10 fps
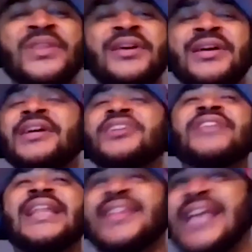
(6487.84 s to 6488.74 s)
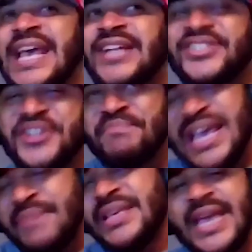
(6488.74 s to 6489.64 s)
that leads to
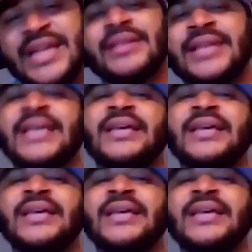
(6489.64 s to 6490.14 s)
maybe getting laid.